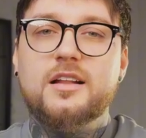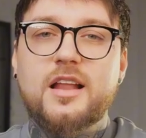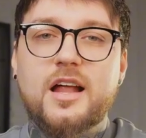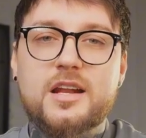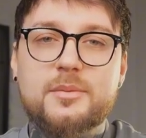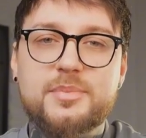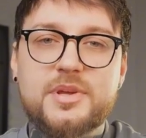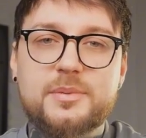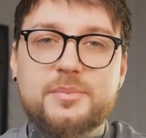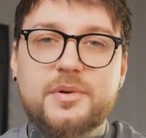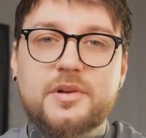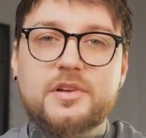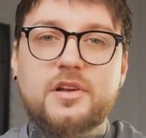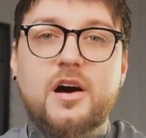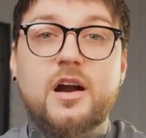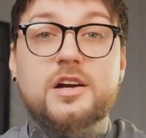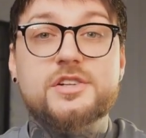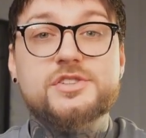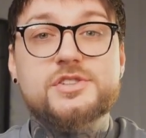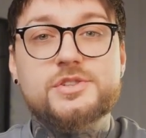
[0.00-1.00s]
A lot of
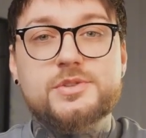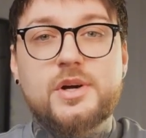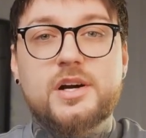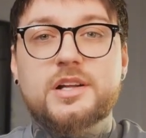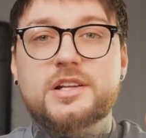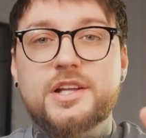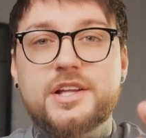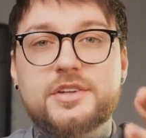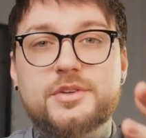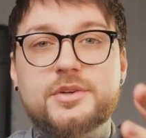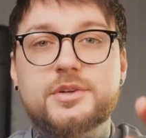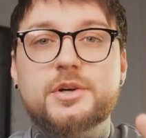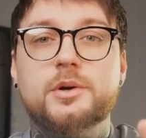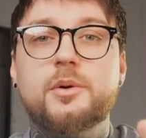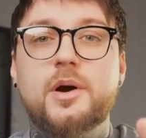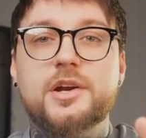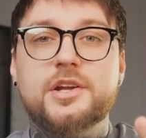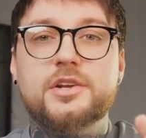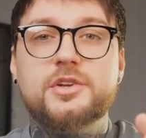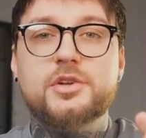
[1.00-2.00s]
people are struggling to
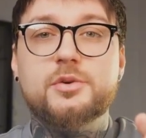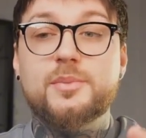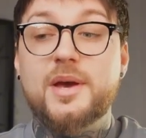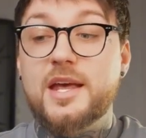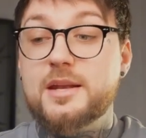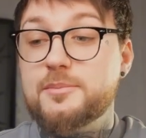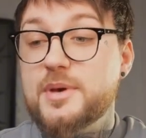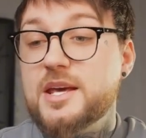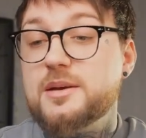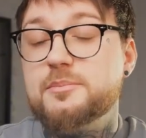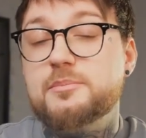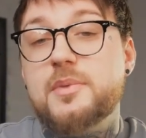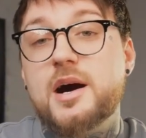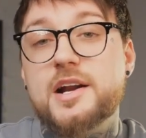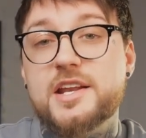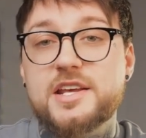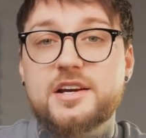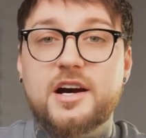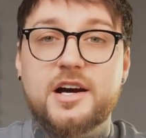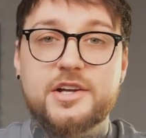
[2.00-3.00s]
grow on YouTube and make
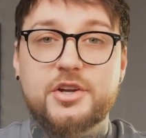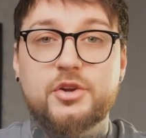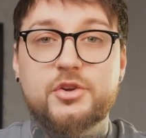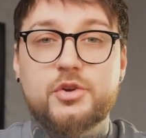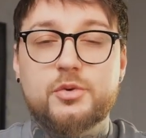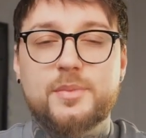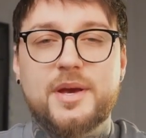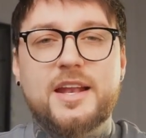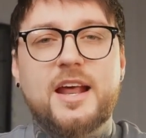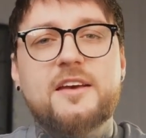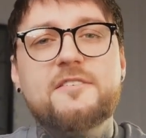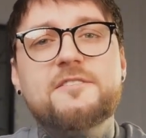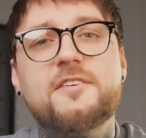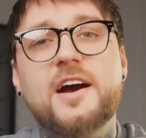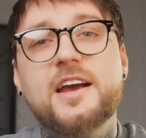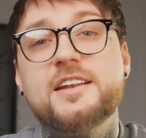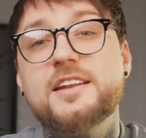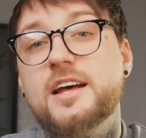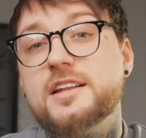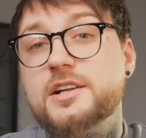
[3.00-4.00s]
money on YouTube. And I
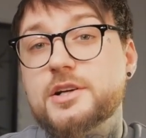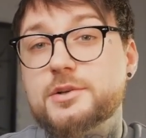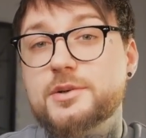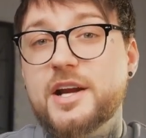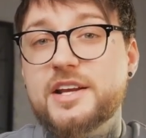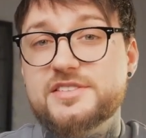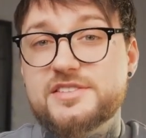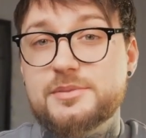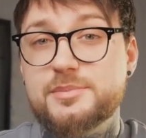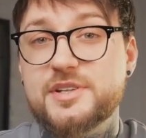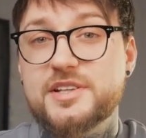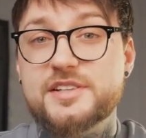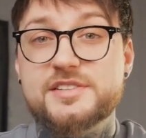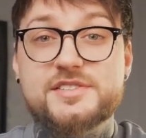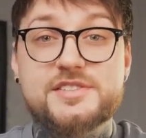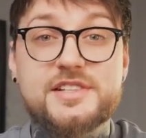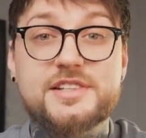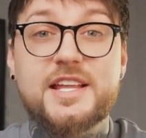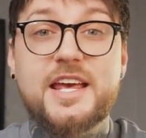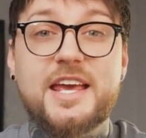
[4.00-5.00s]
find that crazy
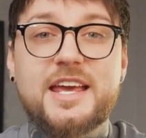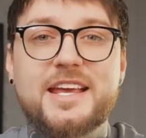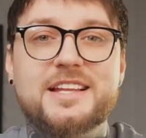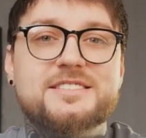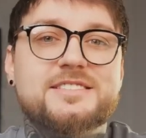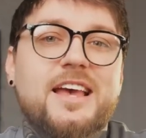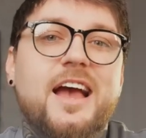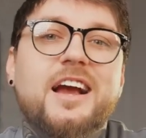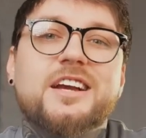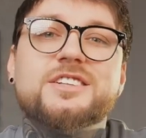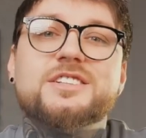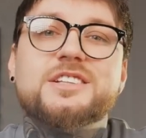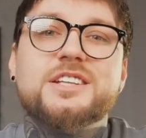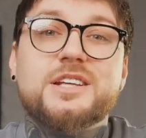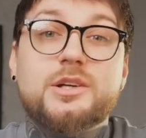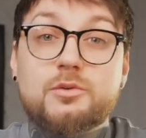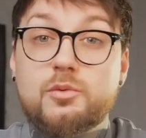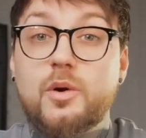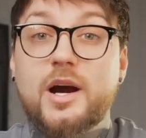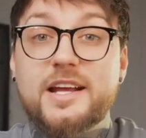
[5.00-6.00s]
because today it's
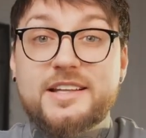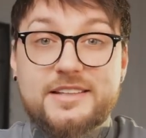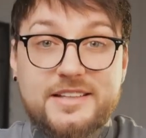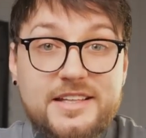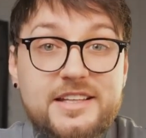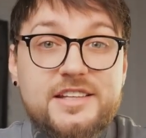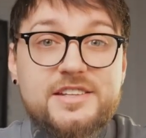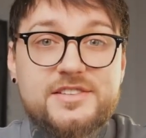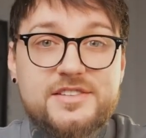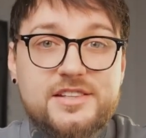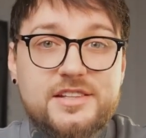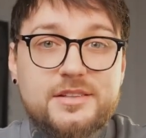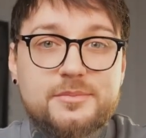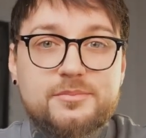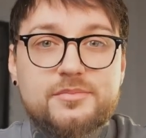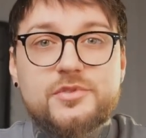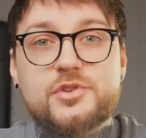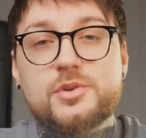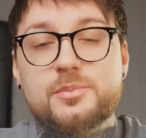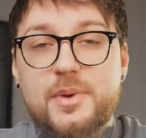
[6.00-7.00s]
actually quite
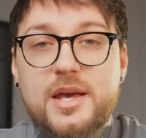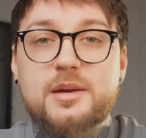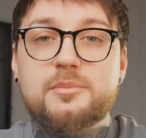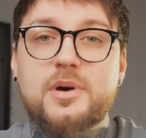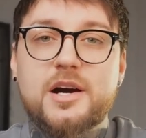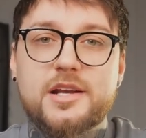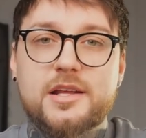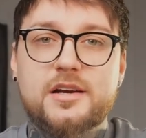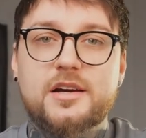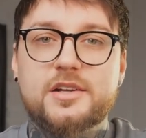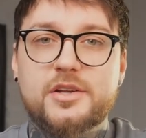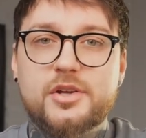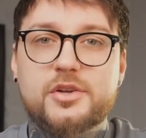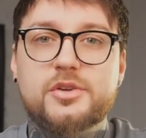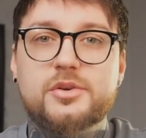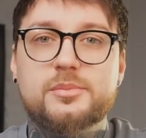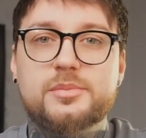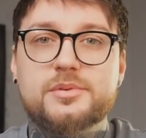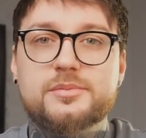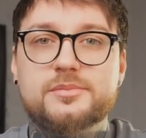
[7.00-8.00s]
easy to make money on
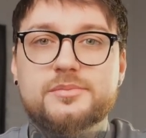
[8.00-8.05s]
YouTube.